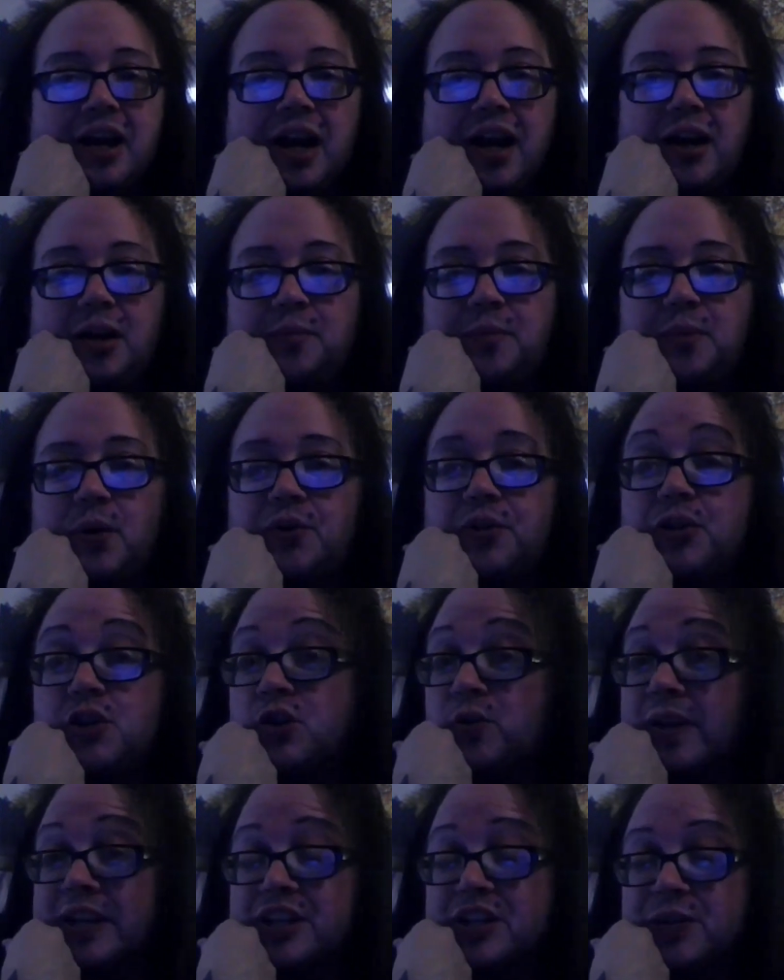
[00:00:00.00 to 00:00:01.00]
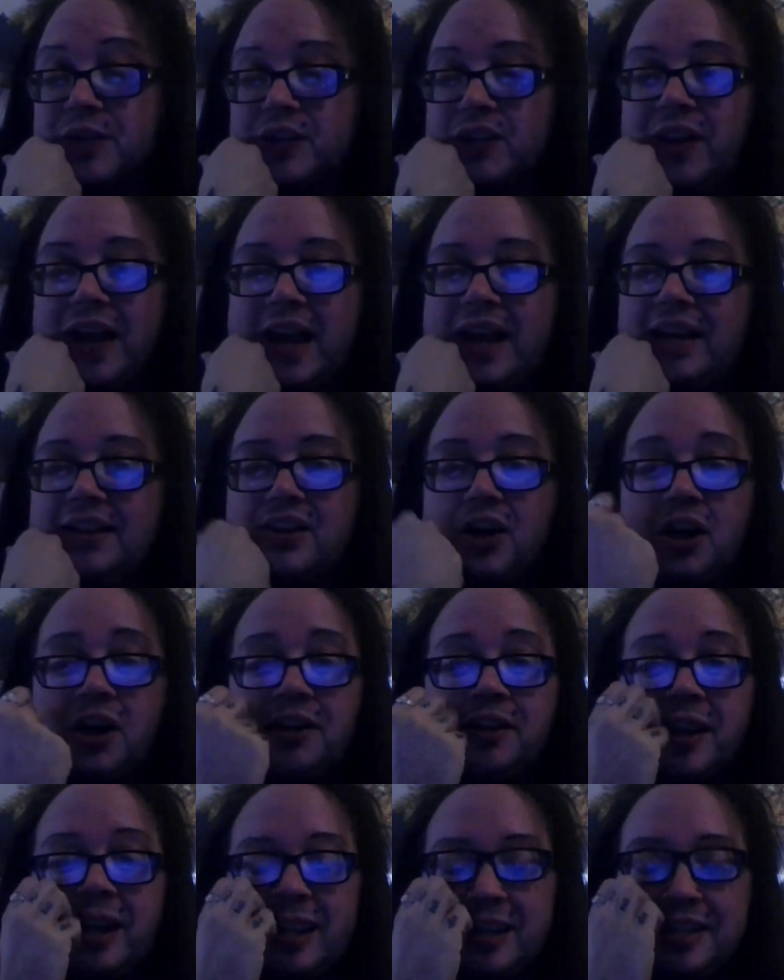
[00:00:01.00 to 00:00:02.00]
both terrestrial and
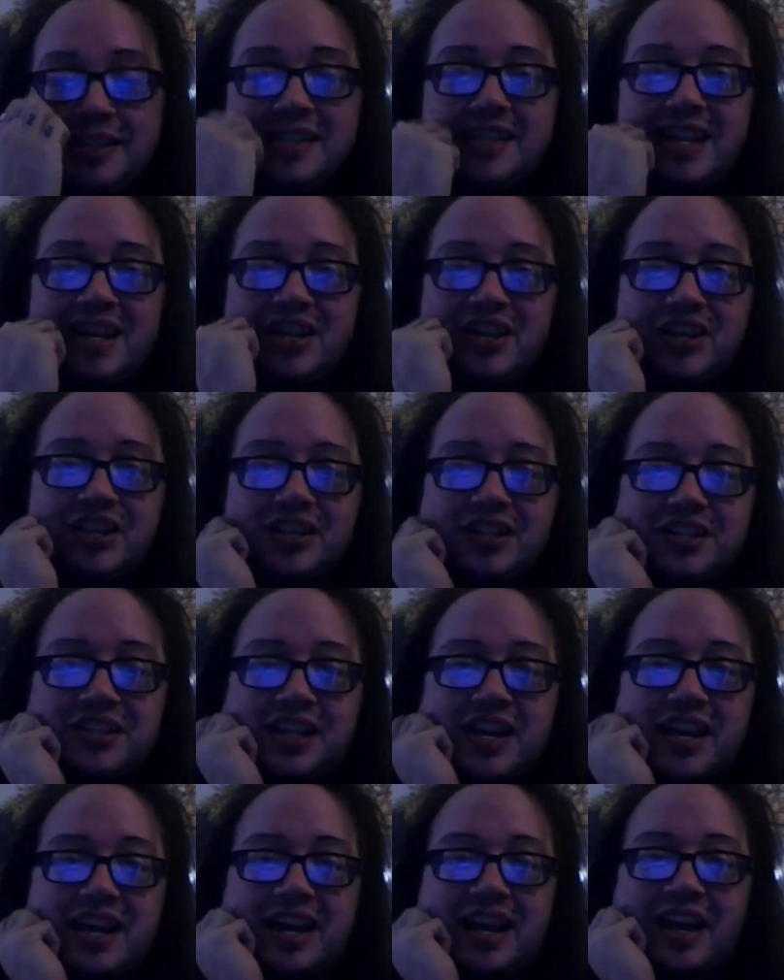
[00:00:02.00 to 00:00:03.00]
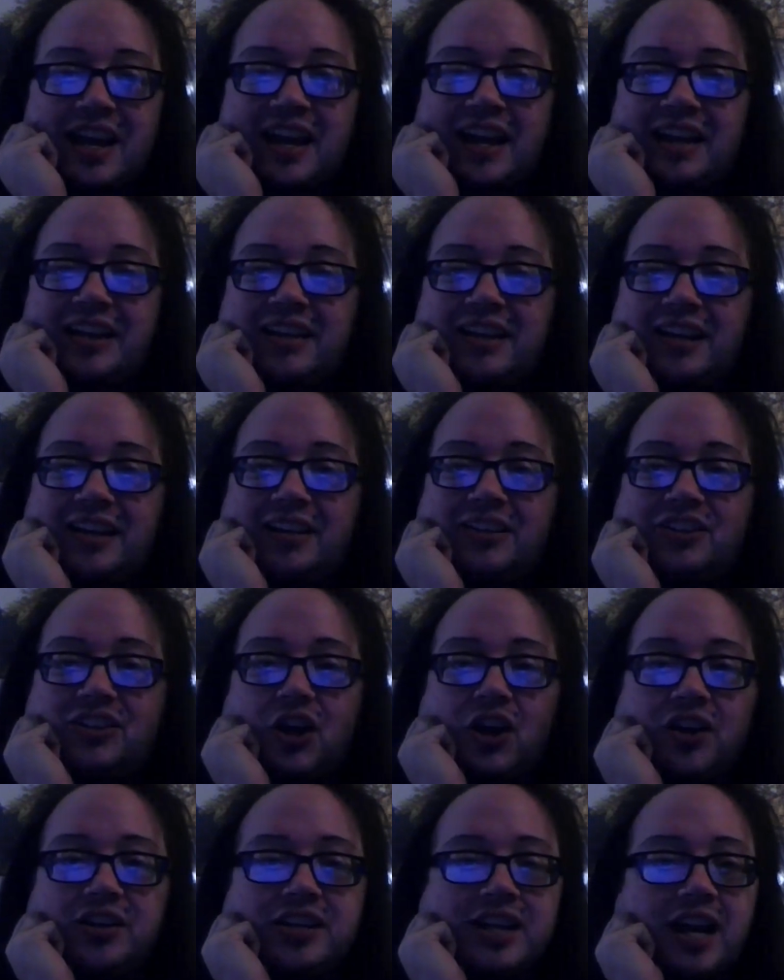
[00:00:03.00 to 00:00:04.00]
online stations, and a
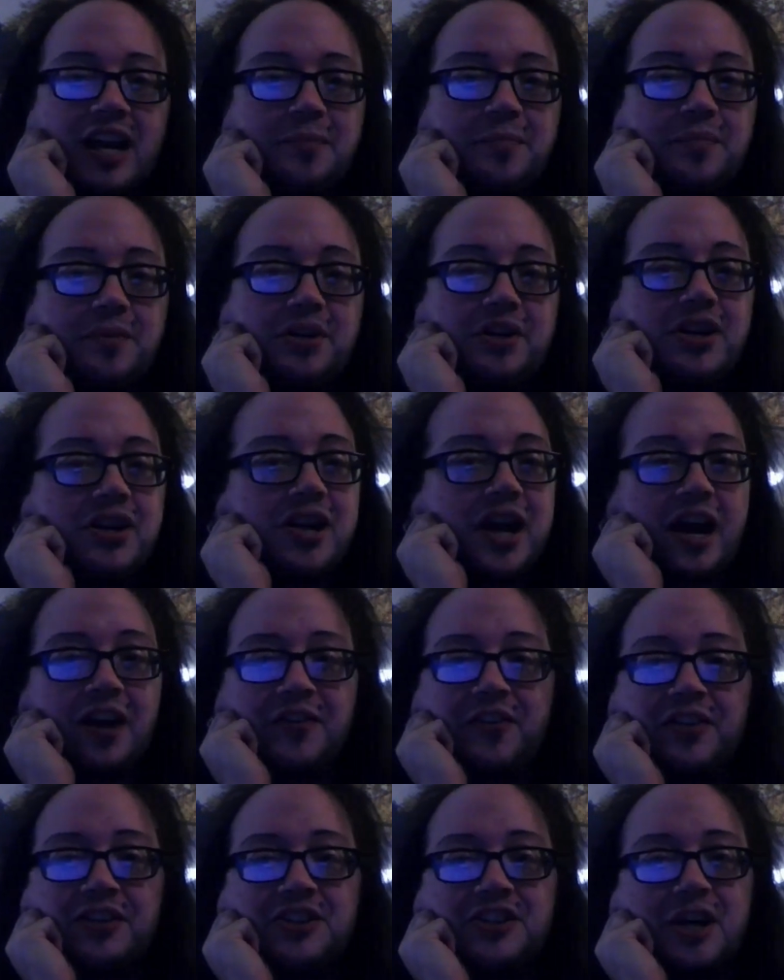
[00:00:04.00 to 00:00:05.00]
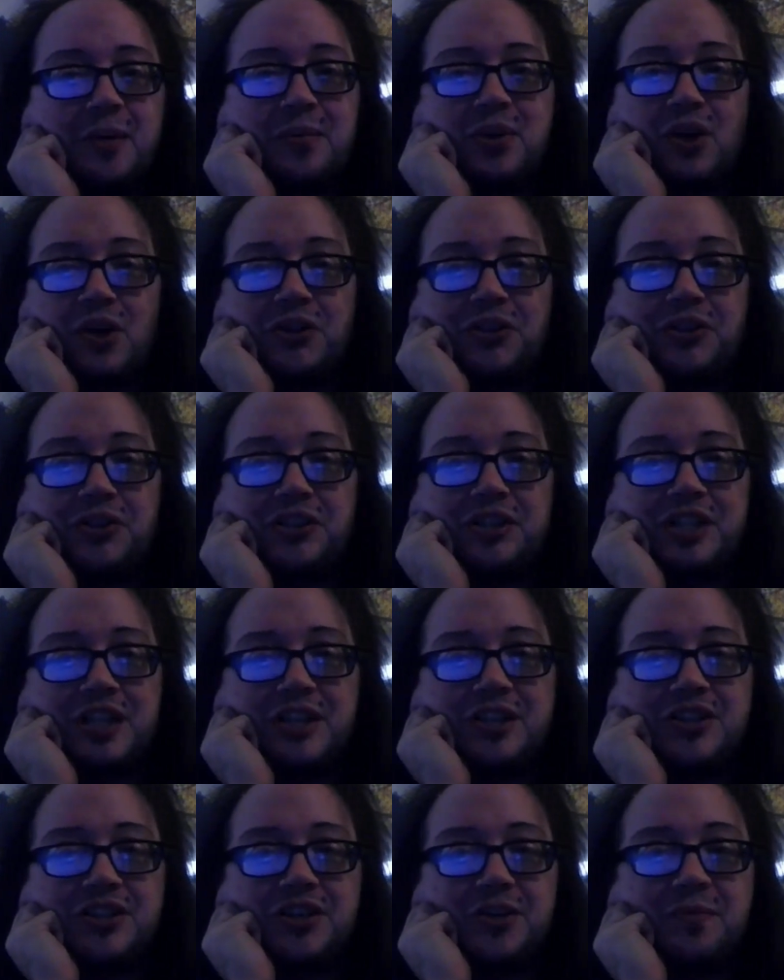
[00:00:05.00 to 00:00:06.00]
longtime gothic subculture
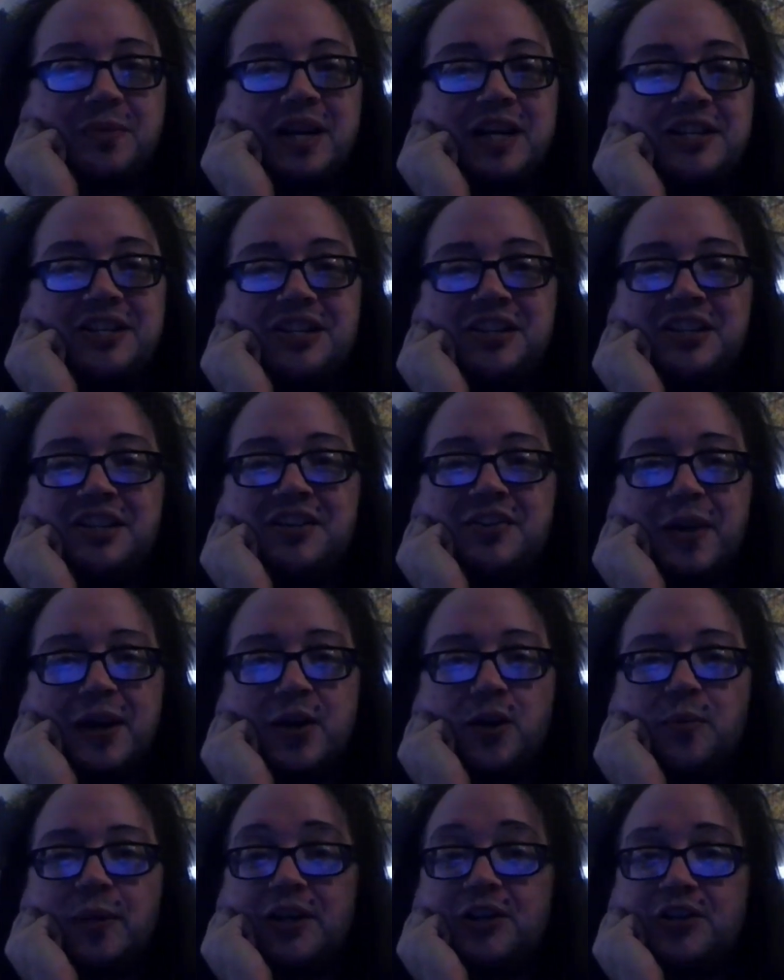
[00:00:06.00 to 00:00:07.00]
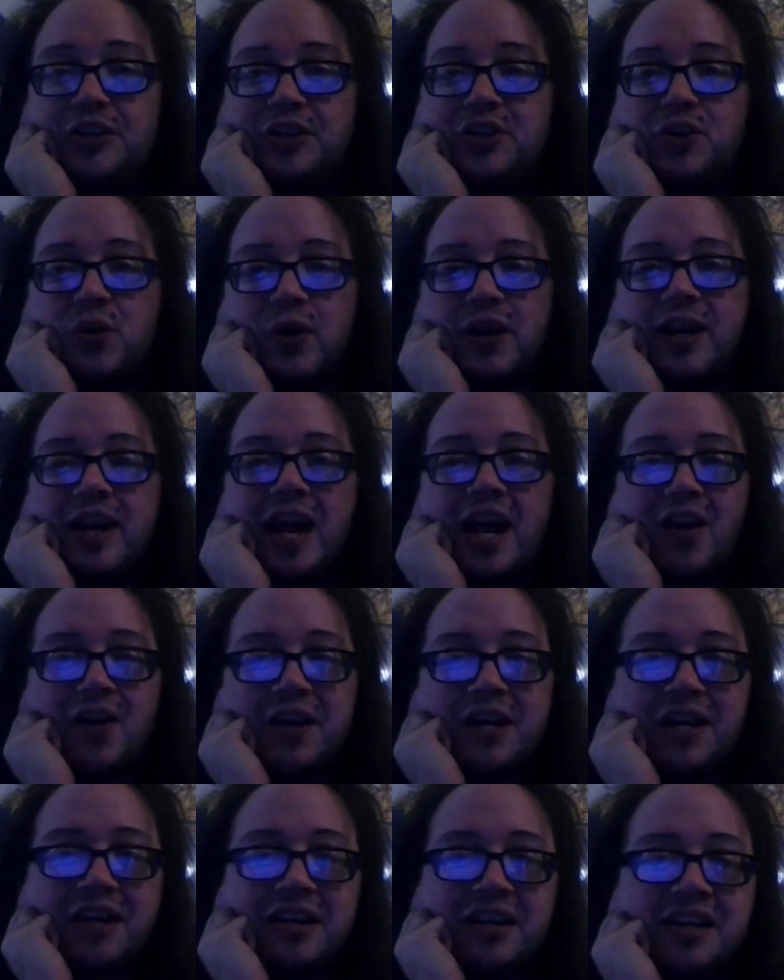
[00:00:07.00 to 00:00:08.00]
scenester based in the greater Metro Detroit
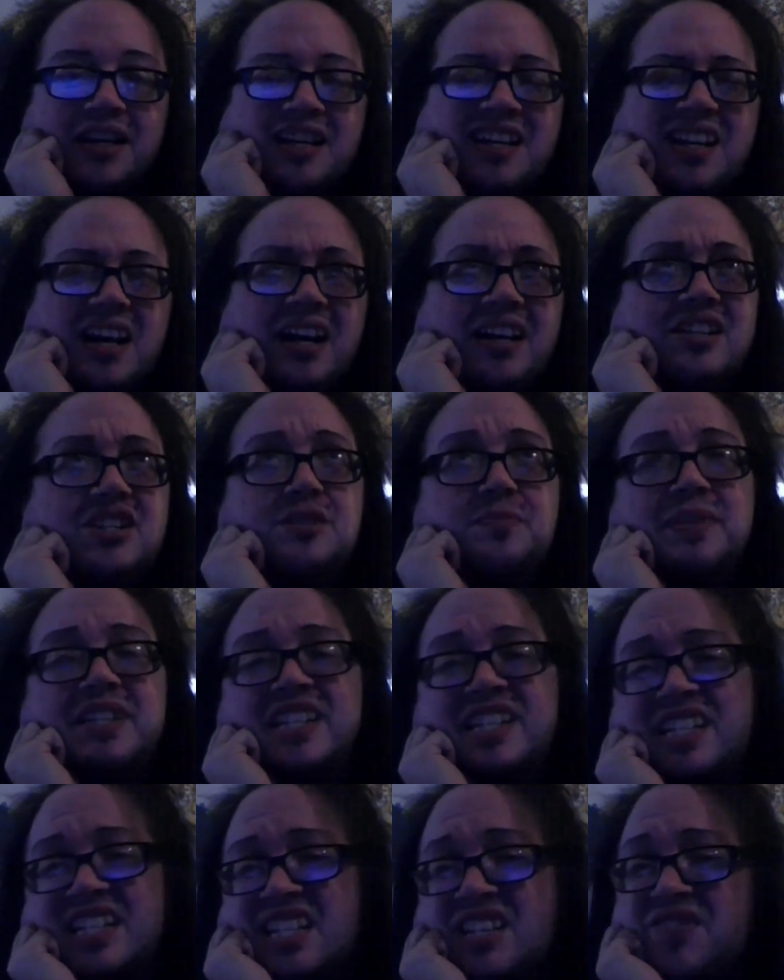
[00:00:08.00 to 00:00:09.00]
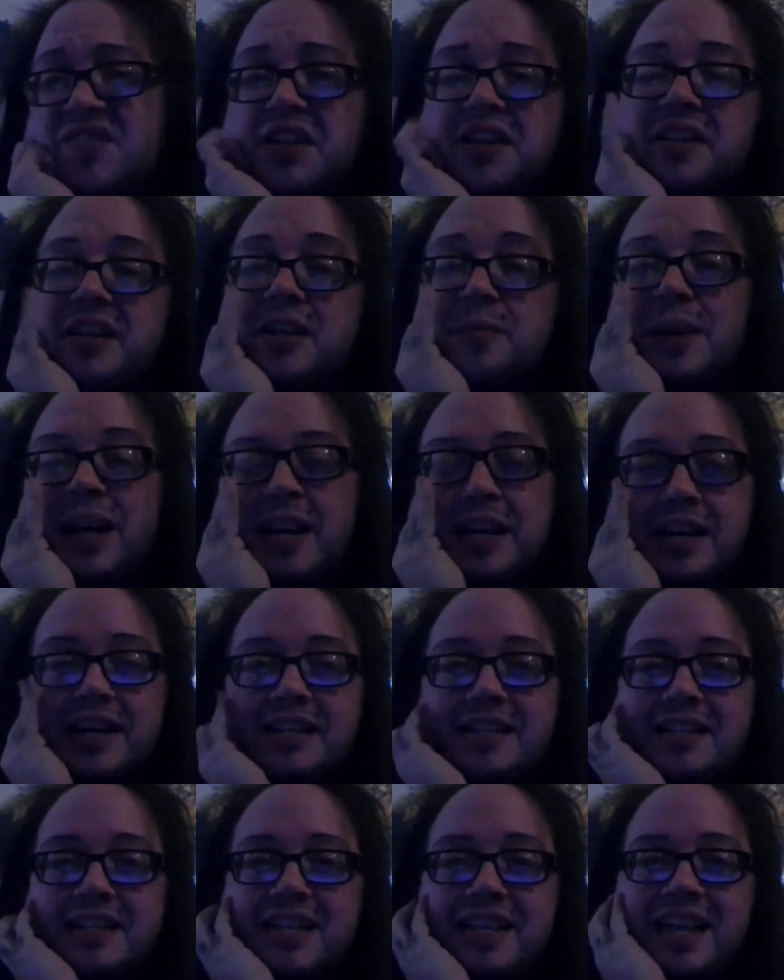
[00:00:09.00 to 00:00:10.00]
area, specifically in my
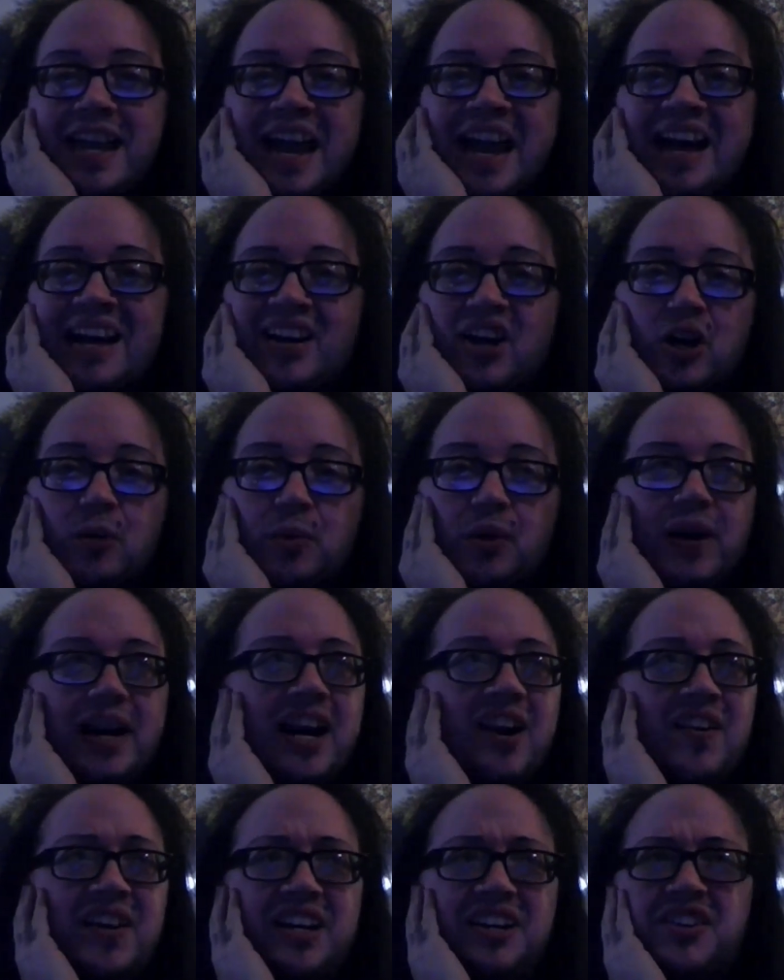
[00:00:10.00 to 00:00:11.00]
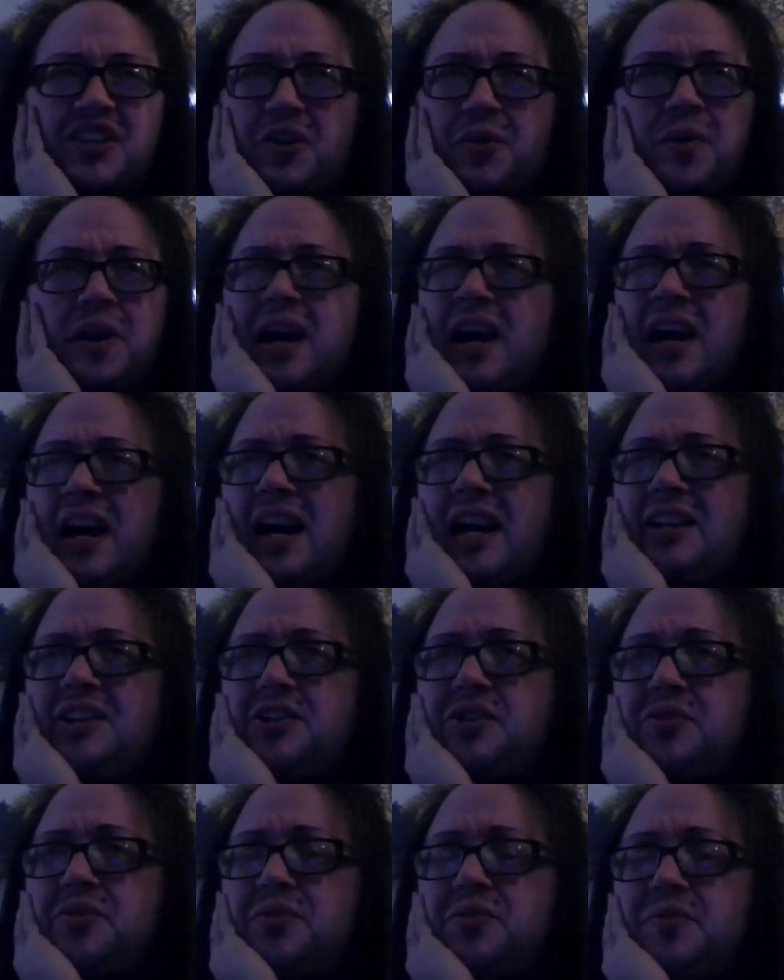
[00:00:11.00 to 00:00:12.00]
case, the Ann Arbor area, though I
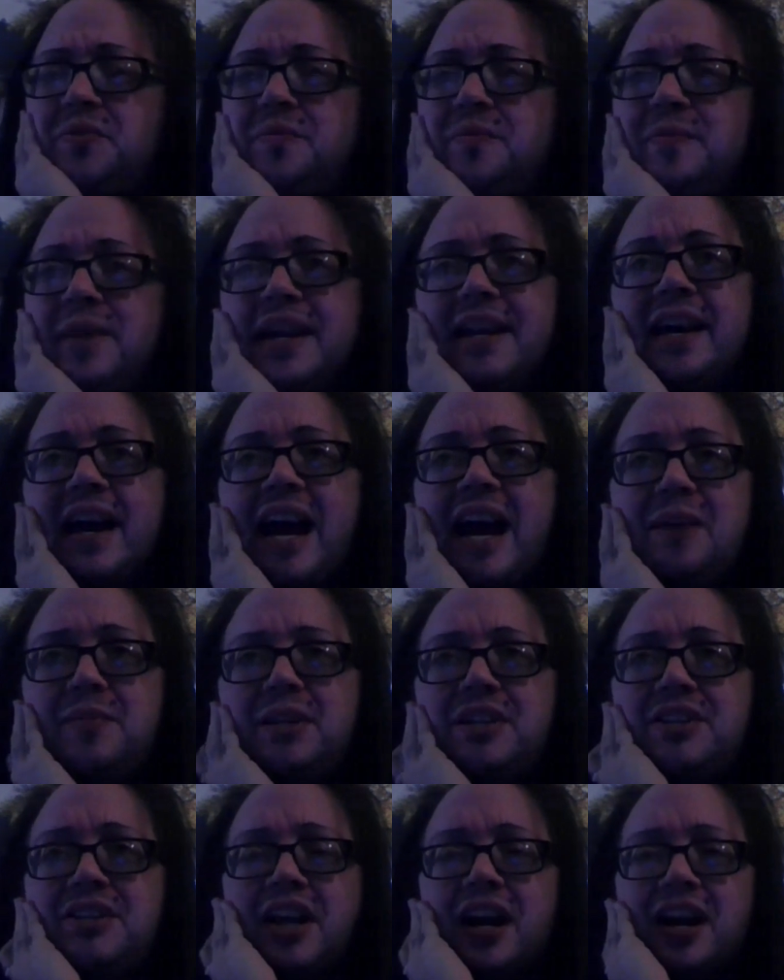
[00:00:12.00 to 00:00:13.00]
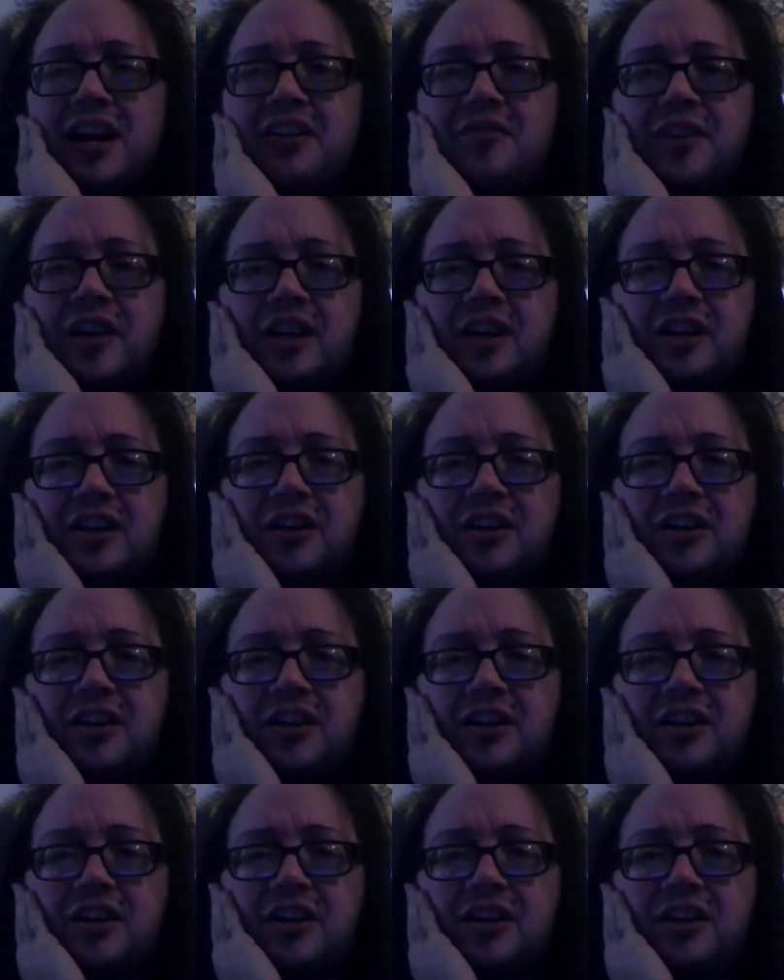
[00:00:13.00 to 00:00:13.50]
do make a habit of